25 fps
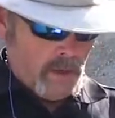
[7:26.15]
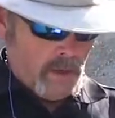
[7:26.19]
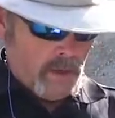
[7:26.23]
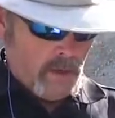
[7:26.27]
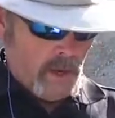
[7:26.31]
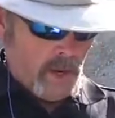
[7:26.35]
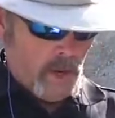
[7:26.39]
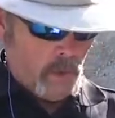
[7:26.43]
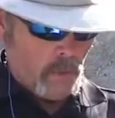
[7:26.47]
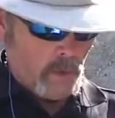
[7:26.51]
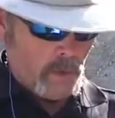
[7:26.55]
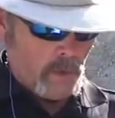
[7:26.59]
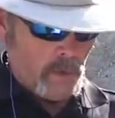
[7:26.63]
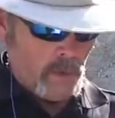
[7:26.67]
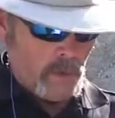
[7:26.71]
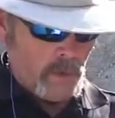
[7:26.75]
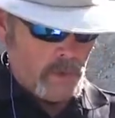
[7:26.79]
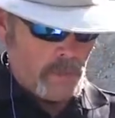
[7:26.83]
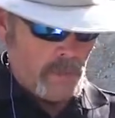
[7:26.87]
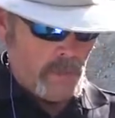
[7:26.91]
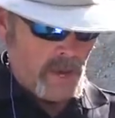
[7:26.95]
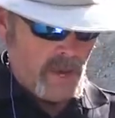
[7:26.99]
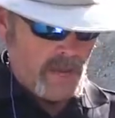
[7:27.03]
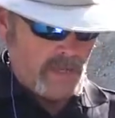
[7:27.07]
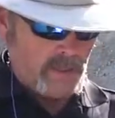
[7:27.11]
Now we're going
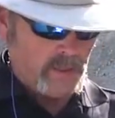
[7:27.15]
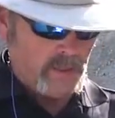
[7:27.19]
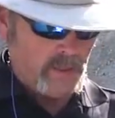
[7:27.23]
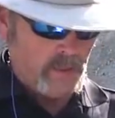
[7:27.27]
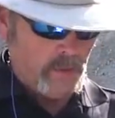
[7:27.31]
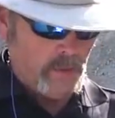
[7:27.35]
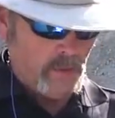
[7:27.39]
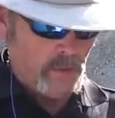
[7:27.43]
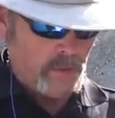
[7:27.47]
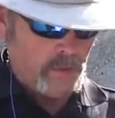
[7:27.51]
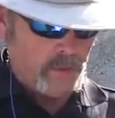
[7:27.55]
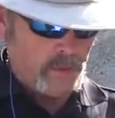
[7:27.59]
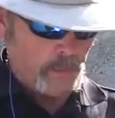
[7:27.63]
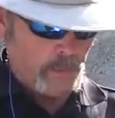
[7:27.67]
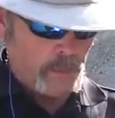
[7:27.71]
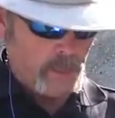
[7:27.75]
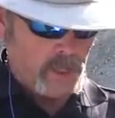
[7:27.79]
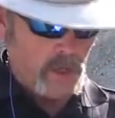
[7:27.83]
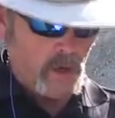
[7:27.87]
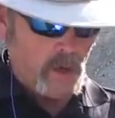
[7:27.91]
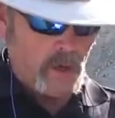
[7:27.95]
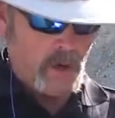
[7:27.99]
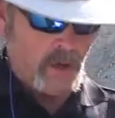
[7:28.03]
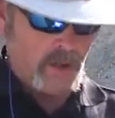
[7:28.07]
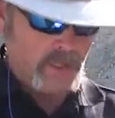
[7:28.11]
back to 3
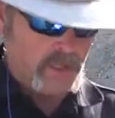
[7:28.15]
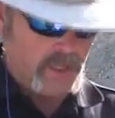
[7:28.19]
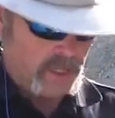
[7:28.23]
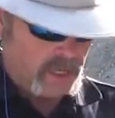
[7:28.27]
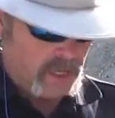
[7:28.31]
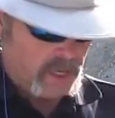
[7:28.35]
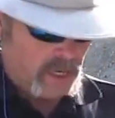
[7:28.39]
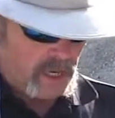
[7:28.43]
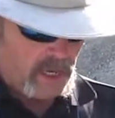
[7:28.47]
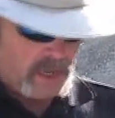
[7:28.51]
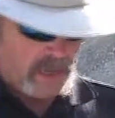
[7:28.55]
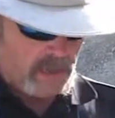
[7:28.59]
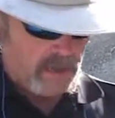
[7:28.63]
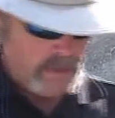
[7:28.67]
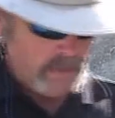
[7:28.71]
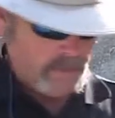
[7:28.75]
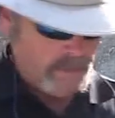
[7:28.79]
yards again.